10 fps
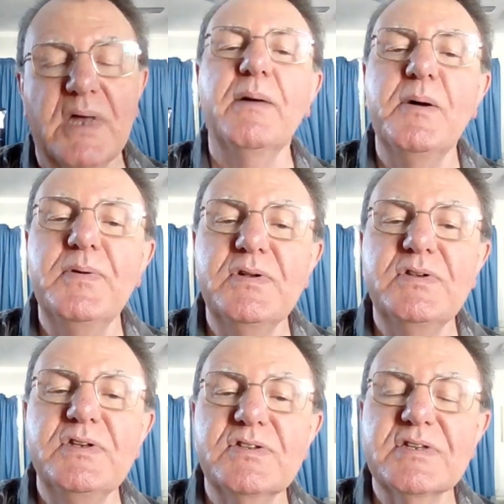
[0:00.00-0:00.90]
I'm open
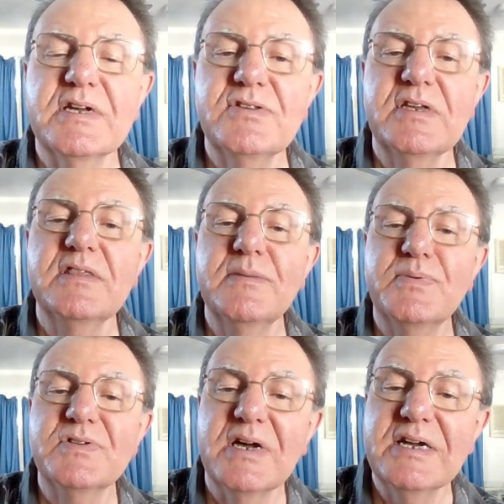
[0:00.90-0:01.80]
to discussing the
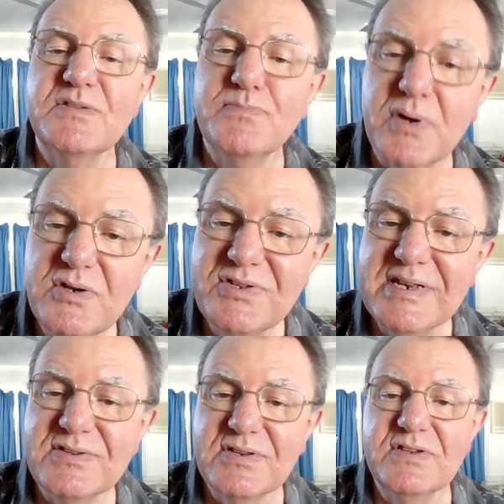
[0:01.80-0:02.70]
precise
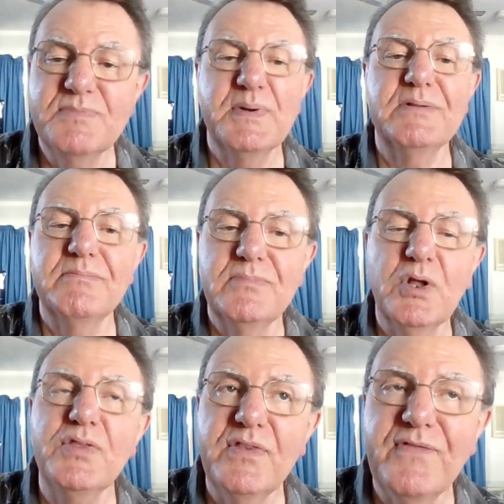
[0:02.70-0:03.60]
processes, but
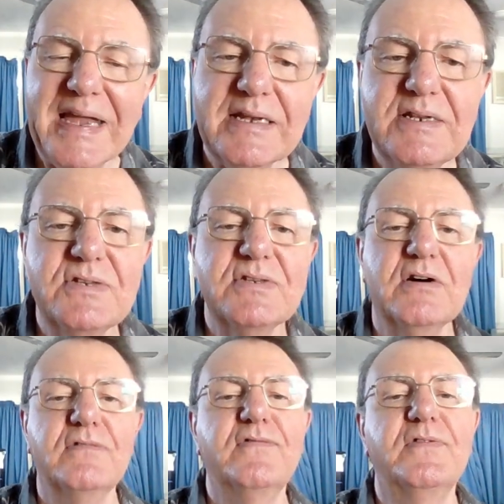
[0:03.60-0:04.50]
not the fact
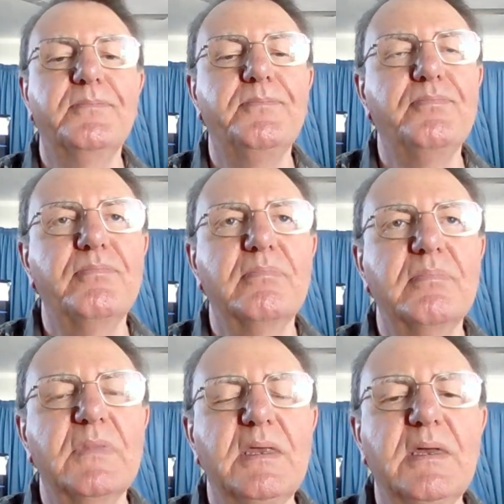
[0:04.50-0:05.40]
itself.
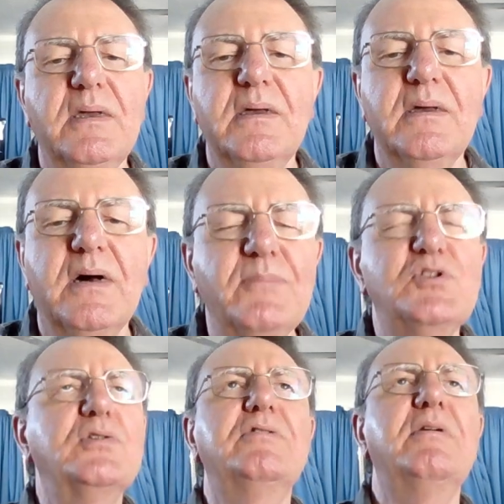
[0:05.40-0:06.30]
I'm
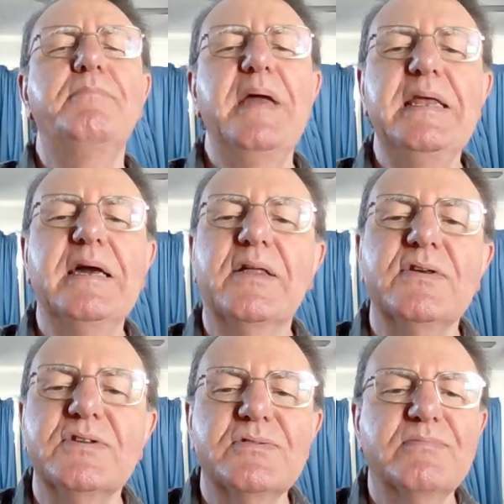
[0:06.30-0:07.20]
sure there are many
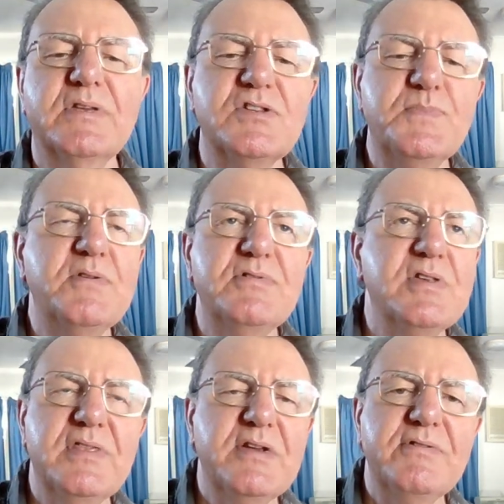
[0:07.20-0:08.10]
others.
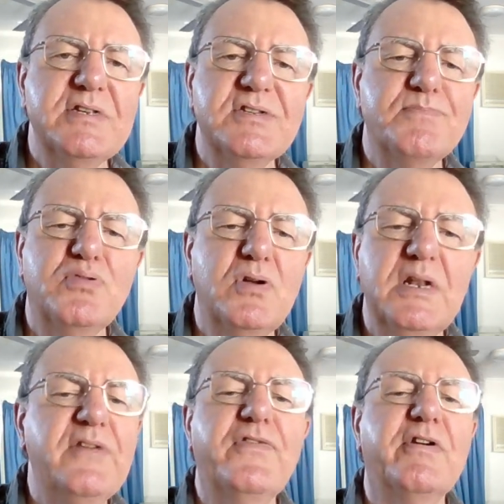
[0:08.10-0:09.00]
Conspiracy theories
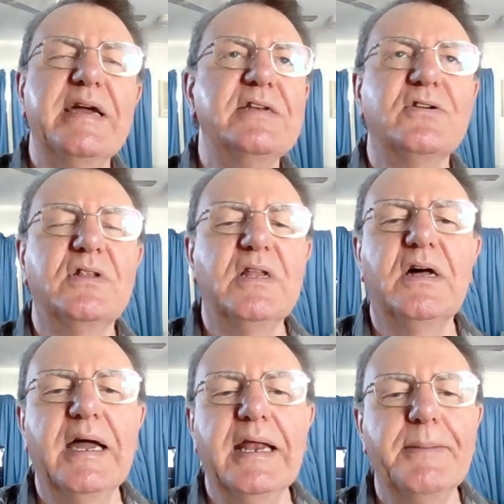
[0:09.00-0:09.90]
proliferate
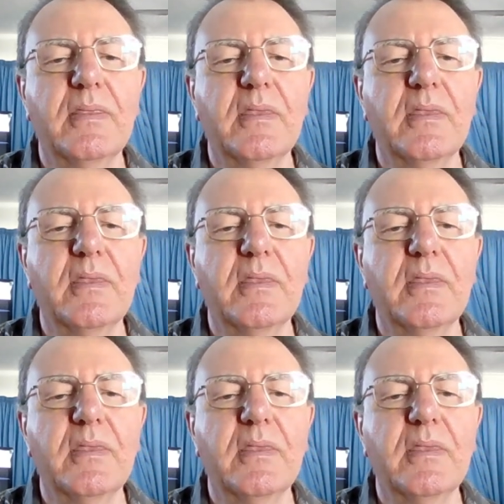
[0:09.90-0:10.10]
online.